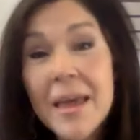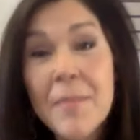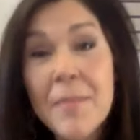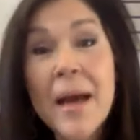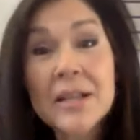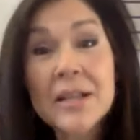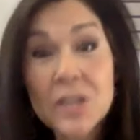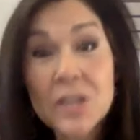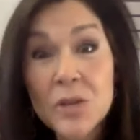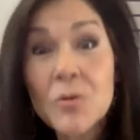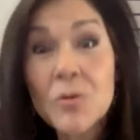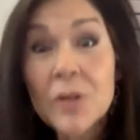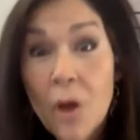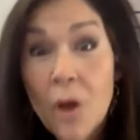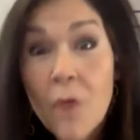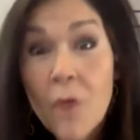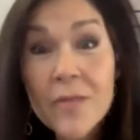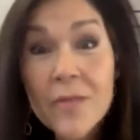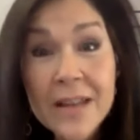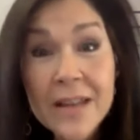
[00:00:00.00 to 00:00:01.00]
Imagine you in
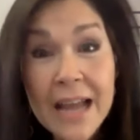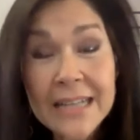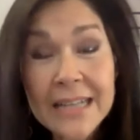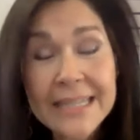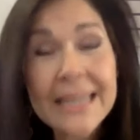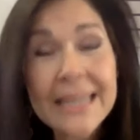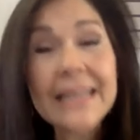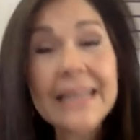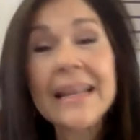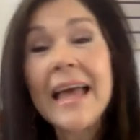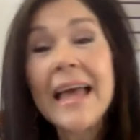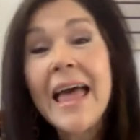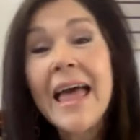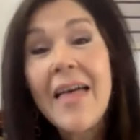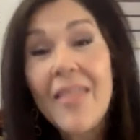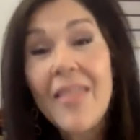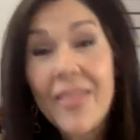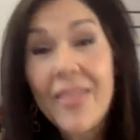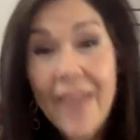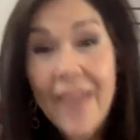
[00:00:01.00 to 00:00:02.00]
COVID nineteen
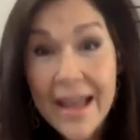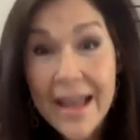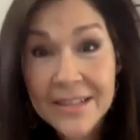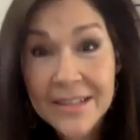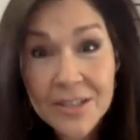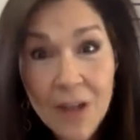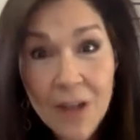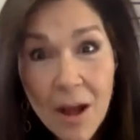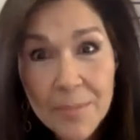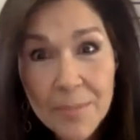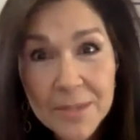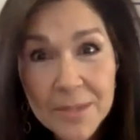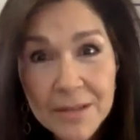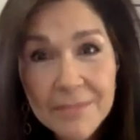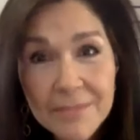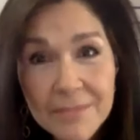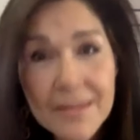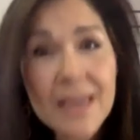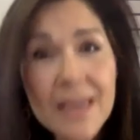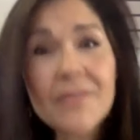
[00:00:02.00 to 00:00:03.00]
that stopped
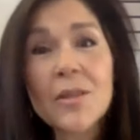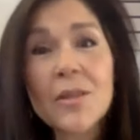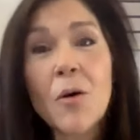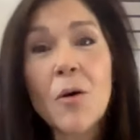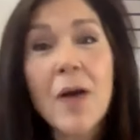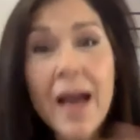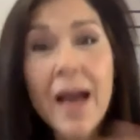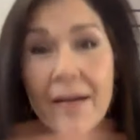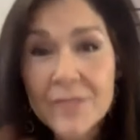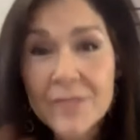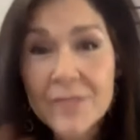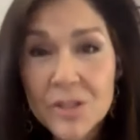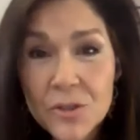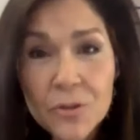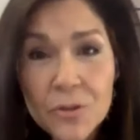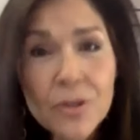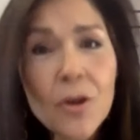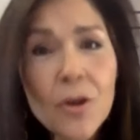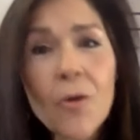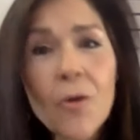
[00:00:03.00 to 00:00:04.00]
even though I have a
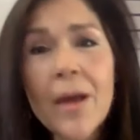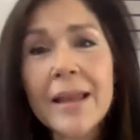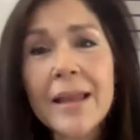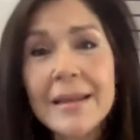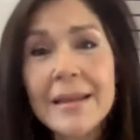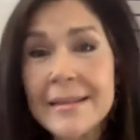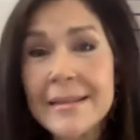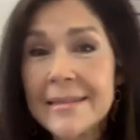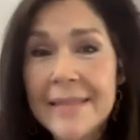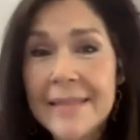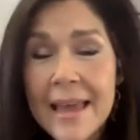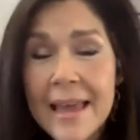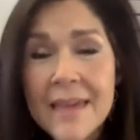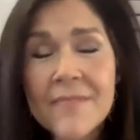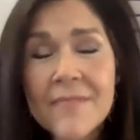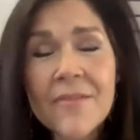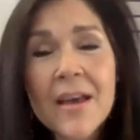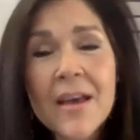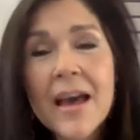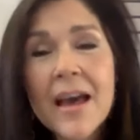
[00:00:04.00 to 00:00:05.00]
studio and it is
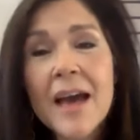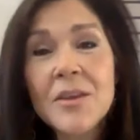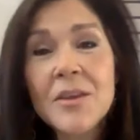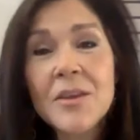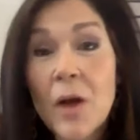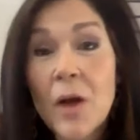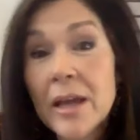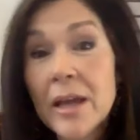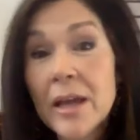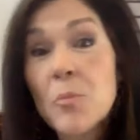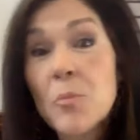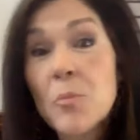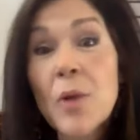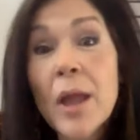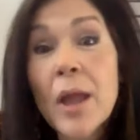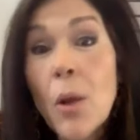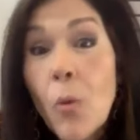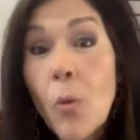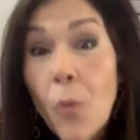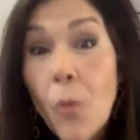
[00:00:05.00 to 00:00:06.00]
safe, you know, I can
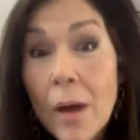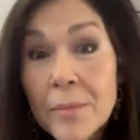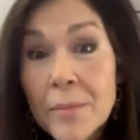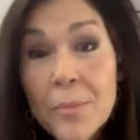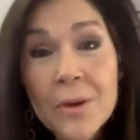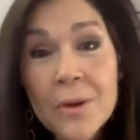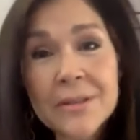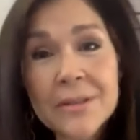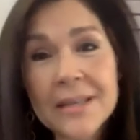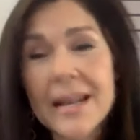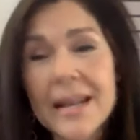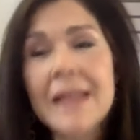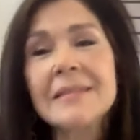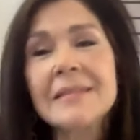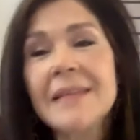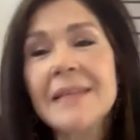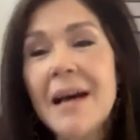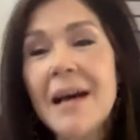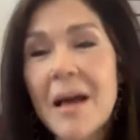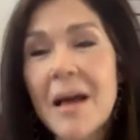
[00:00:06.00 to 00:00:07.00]
bring one person at a
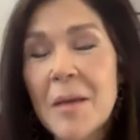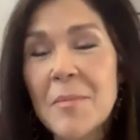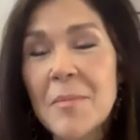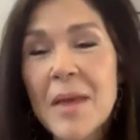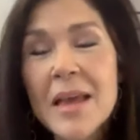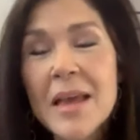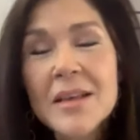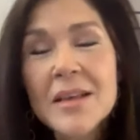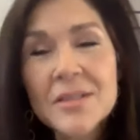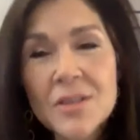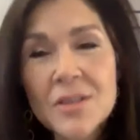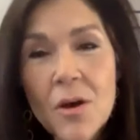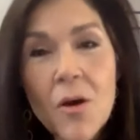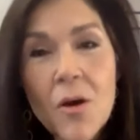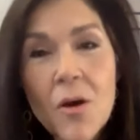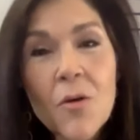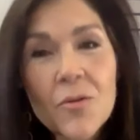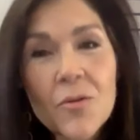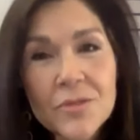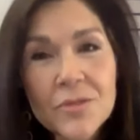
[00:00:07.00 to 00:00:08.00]
time.
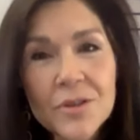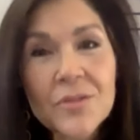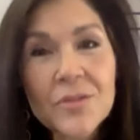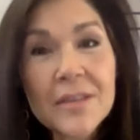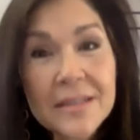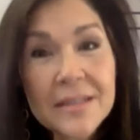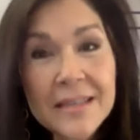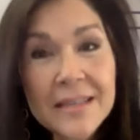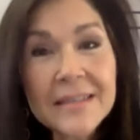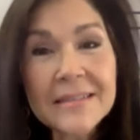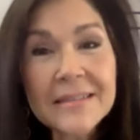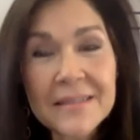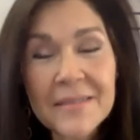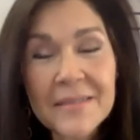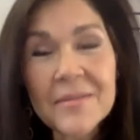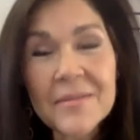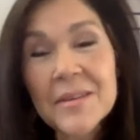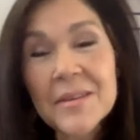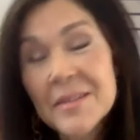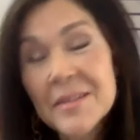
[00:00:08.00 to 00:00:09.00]
So, so this is,
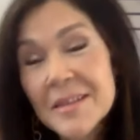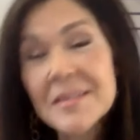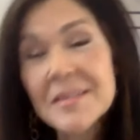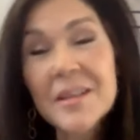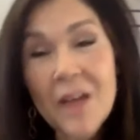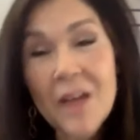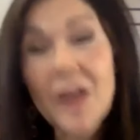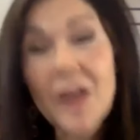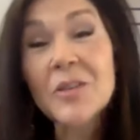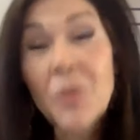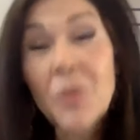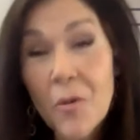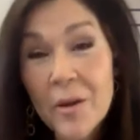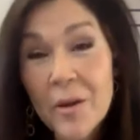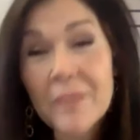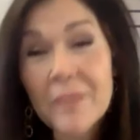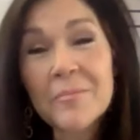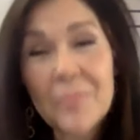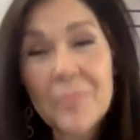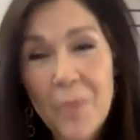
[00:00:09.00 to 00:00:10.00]
this is an
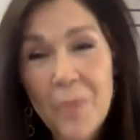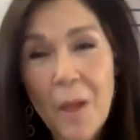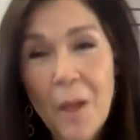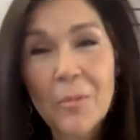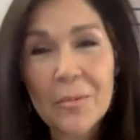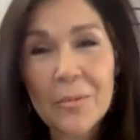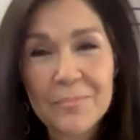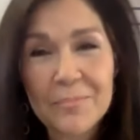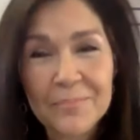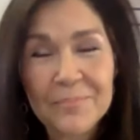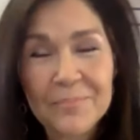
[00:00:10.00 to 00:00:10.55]
ongoing problem.